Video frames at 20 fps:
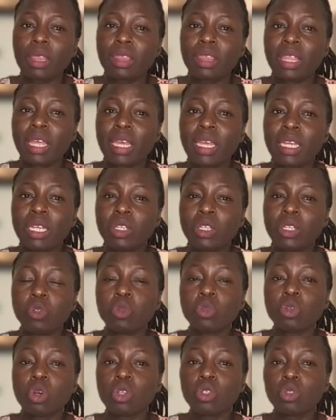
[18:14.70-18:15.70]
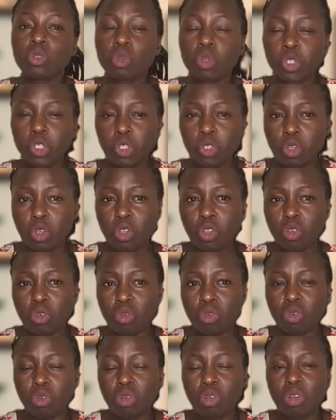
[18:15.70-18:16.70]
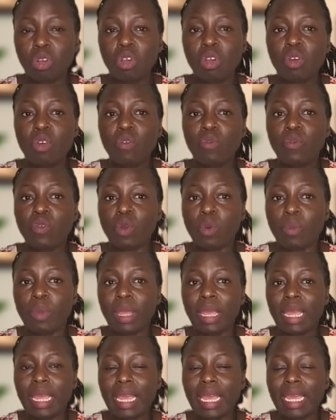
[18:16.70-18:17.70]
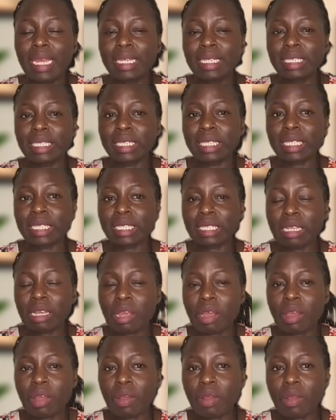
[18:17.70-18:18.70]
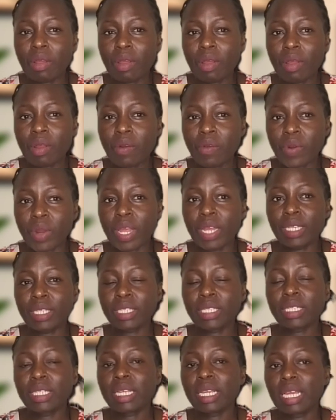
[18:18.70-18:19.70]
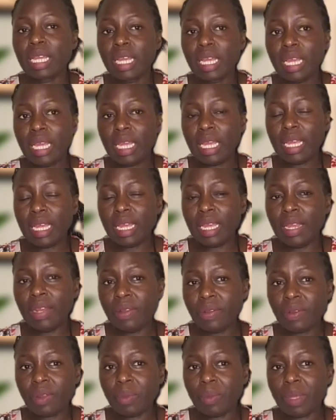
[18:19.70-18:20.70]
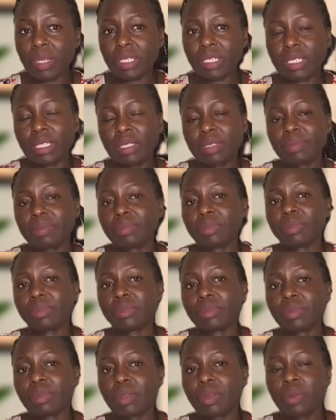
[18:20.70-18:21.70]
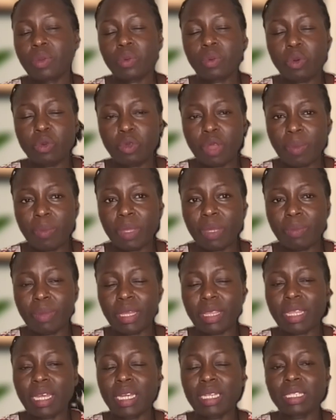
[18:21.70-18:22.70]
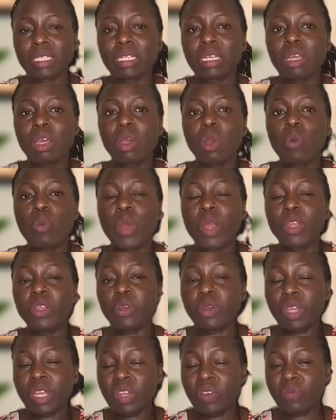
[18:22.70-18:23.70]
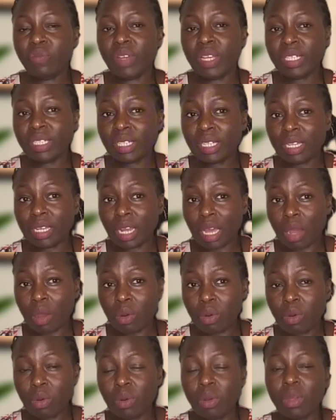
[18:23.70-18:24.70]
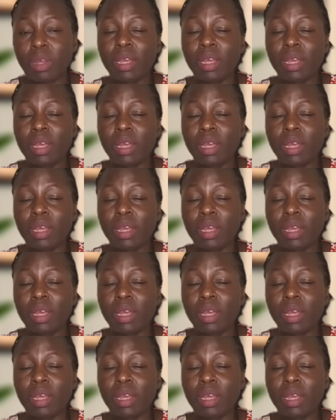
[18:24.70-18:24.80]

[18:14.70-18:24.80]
they do not cushion you from interest rates increments. What do I mean by that? When you invest now